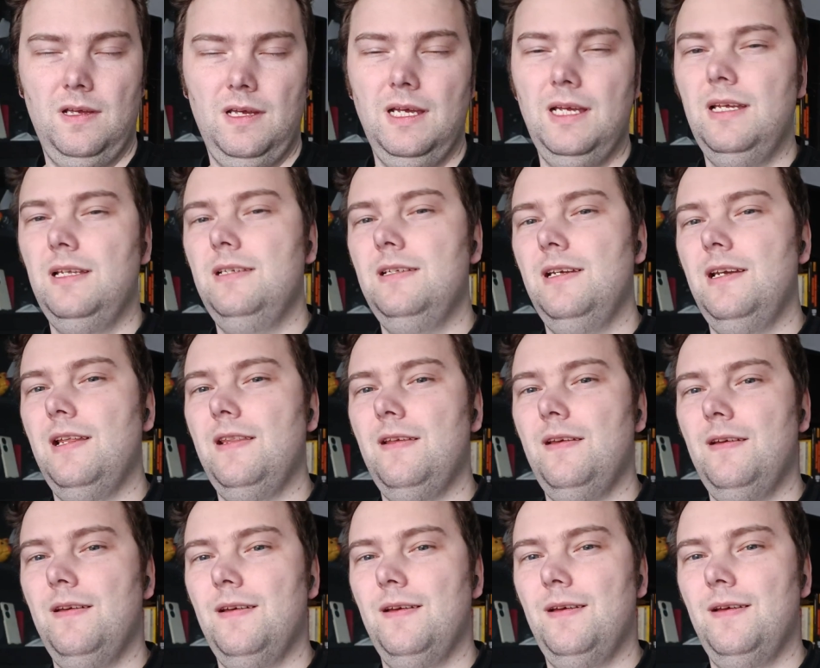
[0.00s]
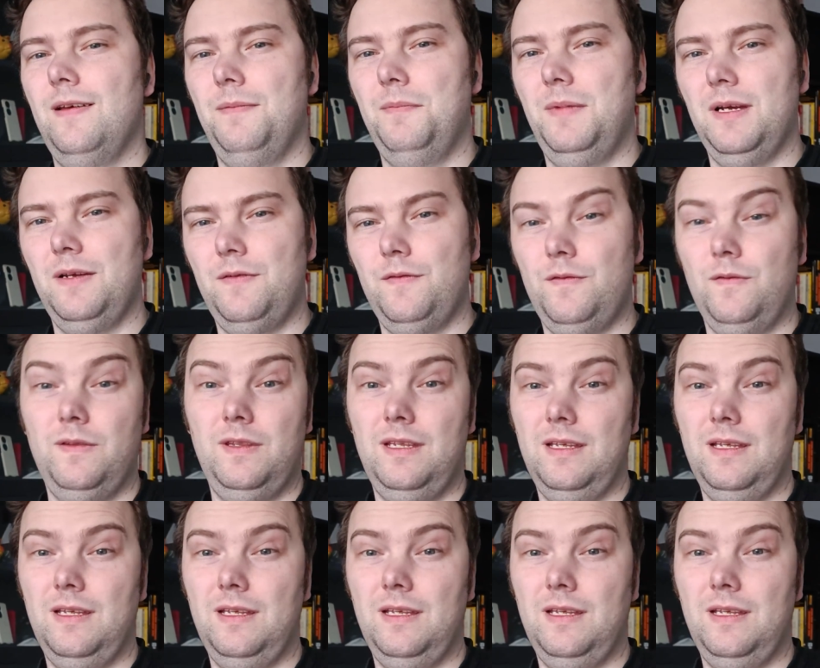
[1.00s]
And another microphone.